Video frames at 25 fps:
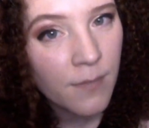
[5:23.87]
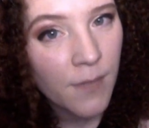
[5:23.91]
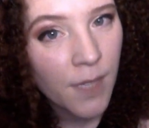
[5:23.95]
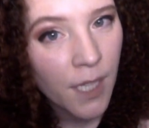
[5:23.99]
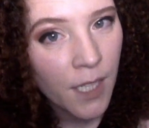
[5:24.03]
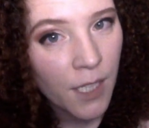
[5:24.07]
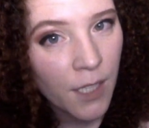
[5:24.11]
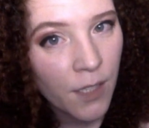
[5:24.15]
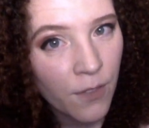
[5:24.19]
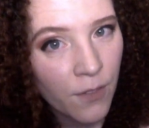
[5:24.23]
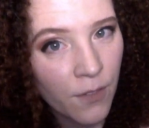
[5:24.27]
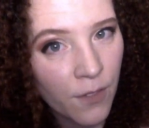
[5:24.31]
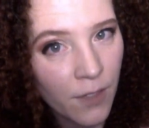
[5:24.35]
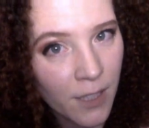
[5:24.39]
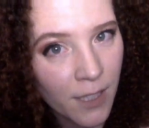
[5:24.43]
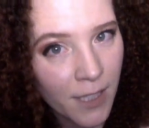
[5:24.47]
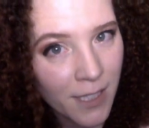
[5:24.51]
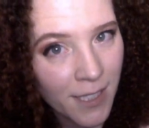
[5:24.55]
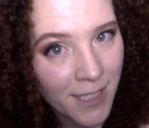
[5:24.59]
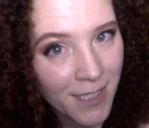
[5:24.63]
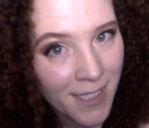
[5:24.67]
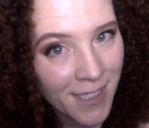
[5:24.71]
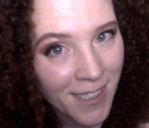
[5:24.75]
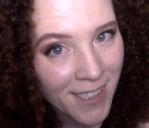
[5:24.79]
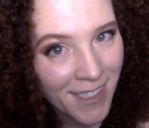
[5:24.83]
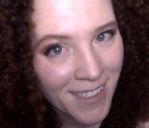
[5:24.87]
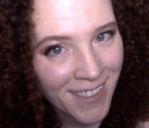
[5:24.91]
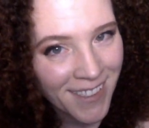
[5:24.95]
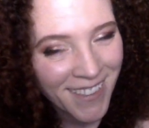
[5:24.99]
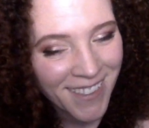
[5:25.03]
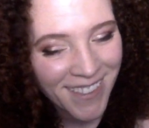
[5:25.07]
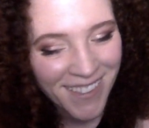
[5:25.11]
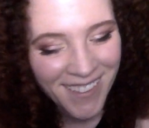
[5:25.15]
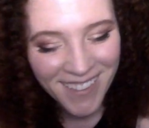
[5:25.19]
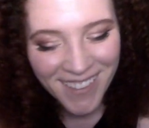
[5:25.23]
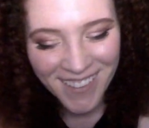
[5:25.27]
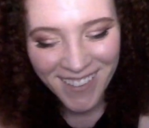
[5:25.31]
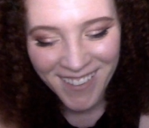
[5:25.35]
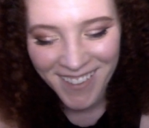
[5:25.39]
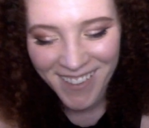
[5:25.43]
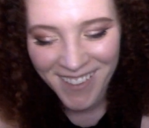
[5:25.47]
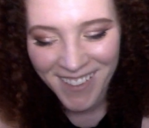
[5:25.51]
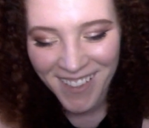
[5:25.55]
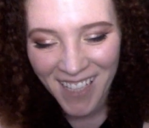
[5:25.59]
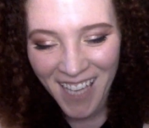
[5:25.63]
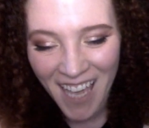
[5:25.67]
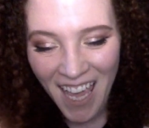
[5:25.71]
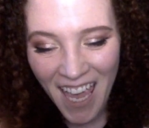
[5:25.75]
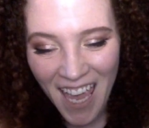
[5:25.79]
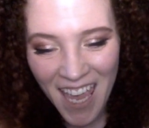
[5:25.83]
Thank you for listening.
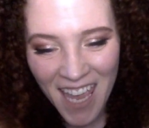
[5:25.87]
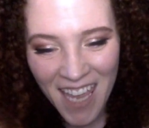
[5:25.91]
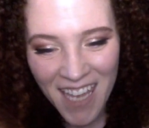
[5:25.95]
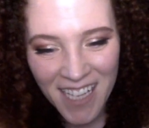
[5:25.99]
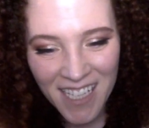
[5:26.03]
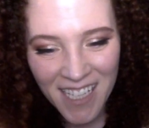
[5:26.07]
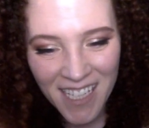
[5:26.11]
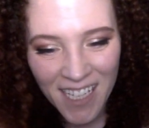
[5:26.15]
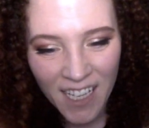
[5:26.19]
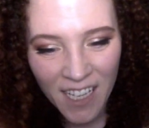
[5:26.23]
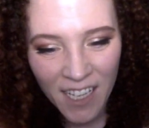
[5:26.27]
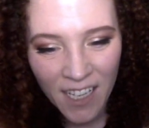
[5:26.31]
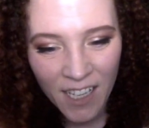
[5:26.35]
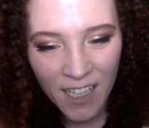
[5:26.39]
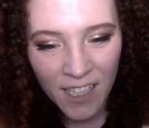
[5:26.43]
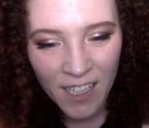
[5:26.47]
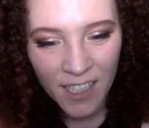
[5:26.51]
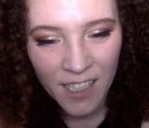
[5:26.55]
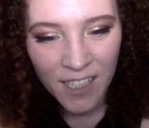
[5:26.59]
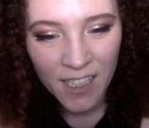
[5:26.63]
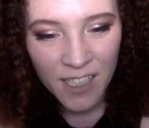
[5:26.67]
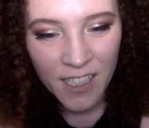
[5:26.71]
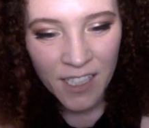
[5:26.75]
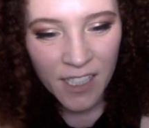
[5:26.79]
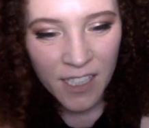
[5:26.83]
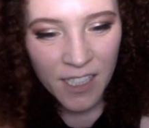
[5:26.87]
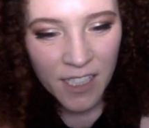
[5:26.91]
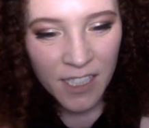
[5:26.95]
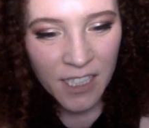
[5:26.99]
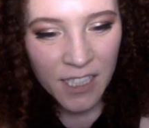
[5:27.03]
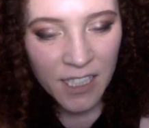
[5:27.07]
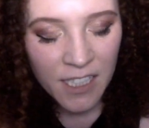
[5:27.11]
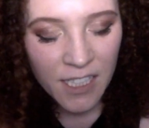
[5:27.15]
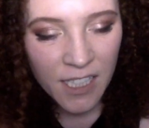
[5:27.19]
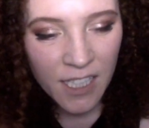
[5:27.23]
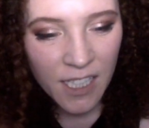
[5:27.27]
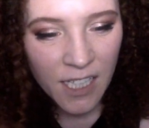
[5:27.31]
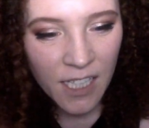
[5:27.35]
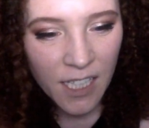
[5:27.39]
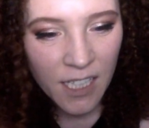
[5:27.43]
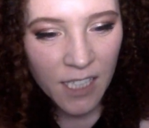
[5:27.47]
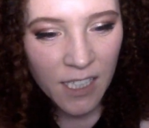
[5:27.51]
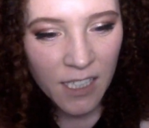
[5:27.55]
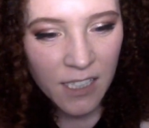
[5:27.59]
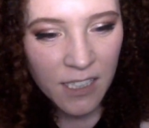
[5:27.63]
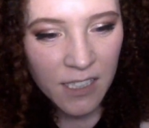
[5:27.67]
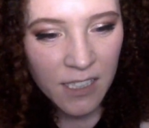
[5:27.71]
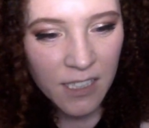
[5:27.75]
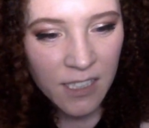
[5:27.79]
And yeah,